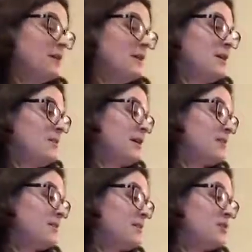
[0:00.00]
because
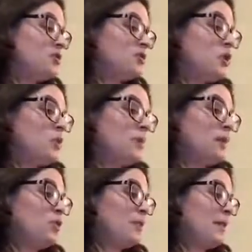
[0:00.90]
it is so
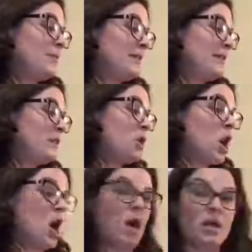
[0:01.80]
incredibly
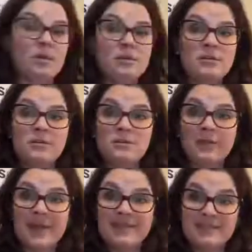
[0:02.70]
long,
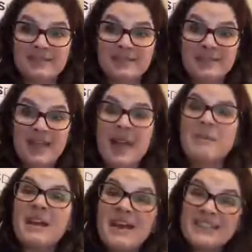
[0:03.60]
right? And
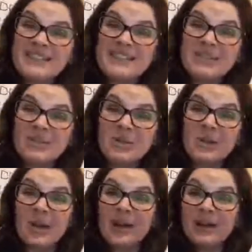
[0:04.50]
because it is so
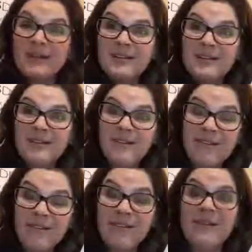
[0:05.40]
long,
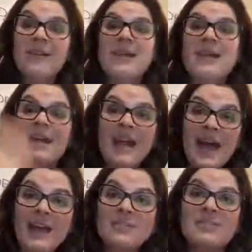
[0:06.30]
it
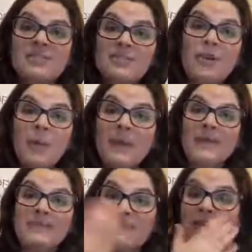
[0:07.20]
has so many
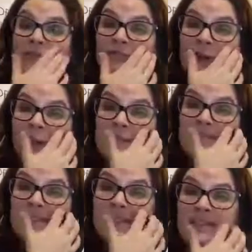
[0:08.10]
different environments
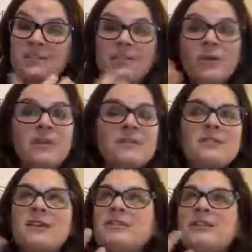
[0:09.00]
in it. And so it's
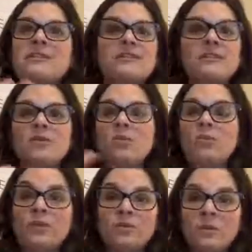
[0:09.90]
such a
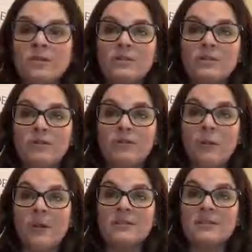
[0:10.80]
rich resource
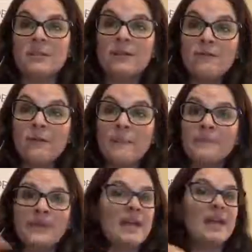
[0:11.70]
from us to learn from.
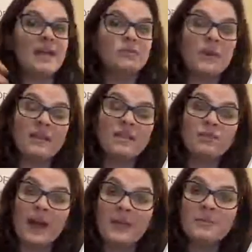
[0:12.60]
It has one of the
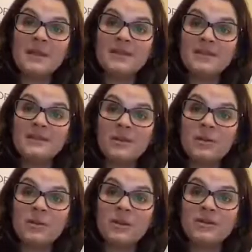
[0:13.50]
driest places in the
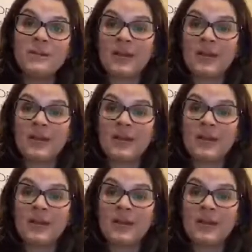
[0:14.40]
world, the